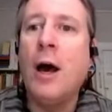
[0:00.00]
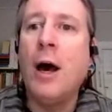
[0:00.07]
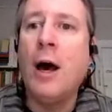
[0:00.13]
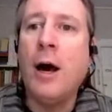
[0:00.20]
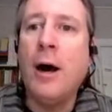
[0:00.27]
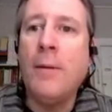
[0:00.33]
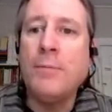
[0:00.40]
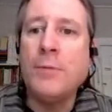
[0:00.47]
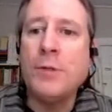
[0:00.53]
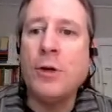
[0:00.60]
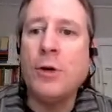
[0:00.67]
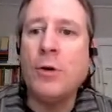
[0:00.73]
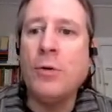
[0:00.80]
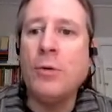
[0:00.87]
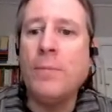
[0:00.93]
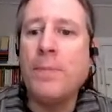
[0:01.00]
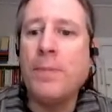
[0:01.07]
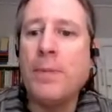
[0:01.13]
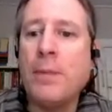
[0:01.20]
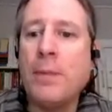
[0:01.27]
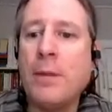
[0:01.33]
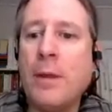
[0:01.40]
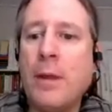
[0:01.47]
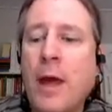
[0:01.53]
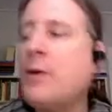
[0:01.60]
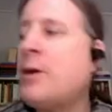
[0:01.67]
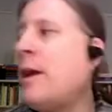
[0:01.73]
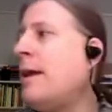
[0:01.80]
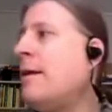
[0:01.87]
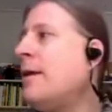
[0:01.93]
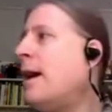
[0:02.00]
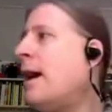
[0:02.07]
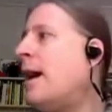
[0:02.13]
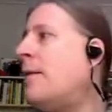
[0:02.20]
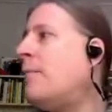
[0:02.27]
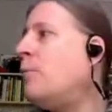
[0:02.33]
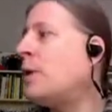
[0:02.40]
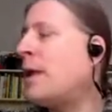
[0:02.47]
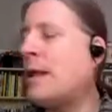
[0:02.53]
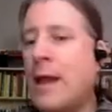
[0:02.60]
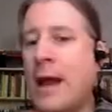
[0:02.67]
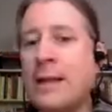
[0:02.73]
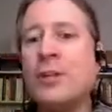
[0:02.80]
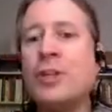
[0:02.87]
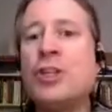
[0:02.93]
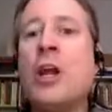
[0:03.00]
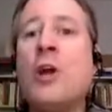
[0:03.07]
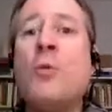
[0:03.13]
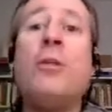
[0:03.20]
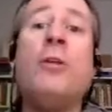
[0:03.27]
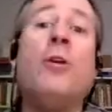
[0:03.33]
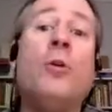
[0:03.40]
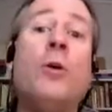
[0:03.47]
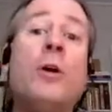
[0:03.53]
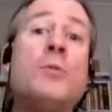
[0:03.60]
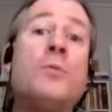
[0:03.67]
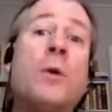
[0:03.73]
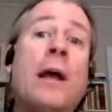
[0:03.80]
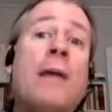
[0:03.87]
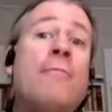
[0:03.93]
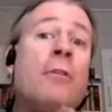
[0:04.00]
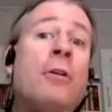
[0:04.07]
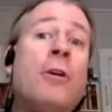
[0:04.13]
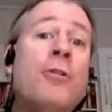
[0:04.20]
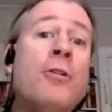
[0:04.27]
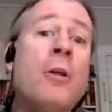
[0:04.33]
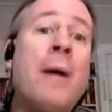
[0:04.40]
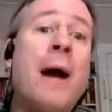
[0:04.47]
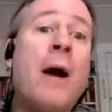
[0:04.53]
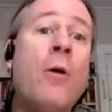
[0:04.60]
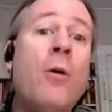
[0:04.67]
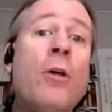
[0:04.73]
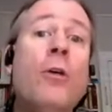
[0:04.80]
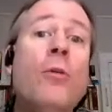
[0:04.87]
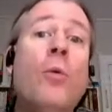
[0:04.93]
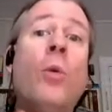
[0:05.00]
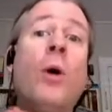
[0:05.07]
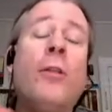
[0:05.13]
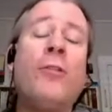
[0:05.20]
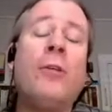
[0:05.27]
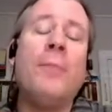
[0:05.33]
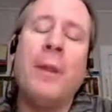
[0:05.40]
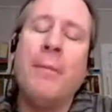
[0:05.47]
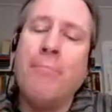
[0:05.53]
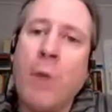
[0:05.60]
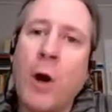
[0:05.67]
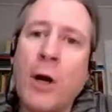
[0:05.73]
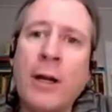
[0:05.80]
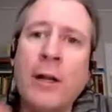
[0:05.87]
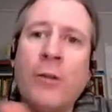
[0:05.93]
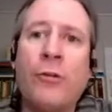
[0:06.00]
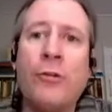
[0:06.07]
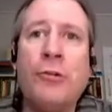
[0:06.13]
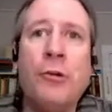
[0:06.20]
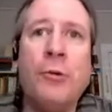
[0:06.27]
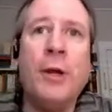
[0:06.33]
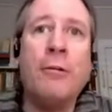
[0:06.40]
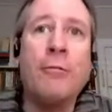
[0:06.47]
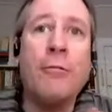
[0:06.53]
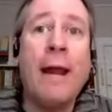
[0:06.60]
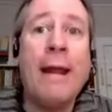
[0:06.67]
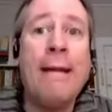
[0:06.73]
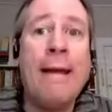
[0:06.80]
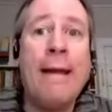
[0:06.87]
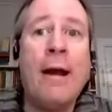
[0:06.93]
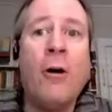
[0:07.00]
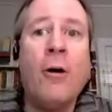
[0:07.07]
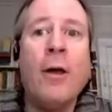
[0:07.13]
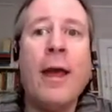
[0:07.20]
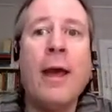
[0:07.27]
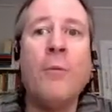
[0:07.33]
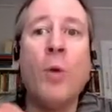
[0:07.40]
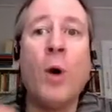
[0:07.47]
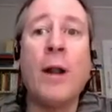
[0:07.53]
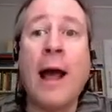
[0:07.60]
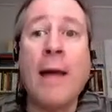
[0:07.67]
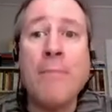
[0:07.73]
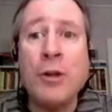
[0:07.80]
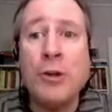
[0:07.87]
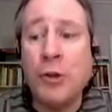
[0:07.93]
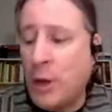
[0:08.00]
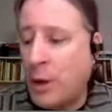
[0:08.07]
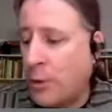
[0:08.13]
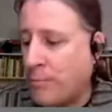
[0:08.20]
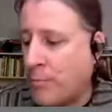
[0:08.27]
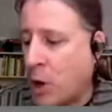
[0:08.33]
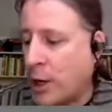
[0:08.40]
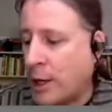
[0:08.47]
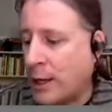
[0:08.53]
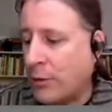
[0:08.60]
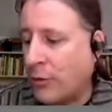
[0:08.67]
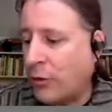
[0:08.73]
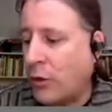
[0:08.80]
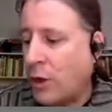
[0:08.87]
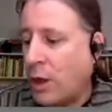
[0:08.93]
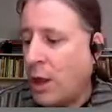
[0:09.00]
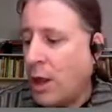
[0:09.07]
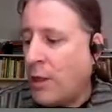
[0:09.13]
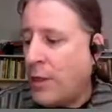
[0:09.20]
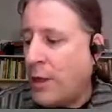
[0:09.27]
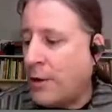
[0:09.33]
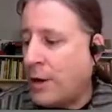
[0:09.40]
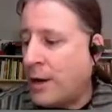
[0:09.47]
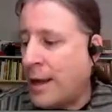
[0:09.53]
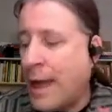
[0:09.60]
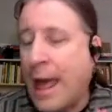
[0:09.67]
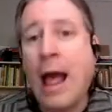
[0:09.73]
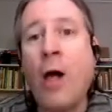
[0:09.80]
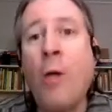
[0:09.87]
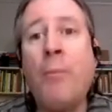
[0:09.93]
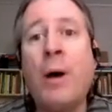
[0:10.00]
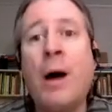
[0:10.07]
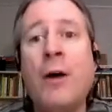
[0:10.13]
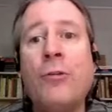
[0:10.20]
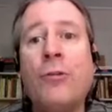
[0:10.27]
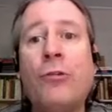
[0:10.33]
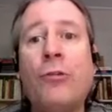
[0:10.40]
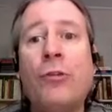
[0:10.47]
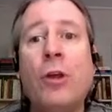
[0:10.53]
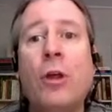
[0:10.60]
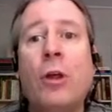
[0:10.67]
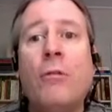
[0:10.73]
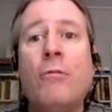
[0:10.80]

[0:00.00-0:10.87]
Okay. What I'd like to share with you is what I've learned about what some of the markets are doing right now and what I've been doing with markets that are going to help us,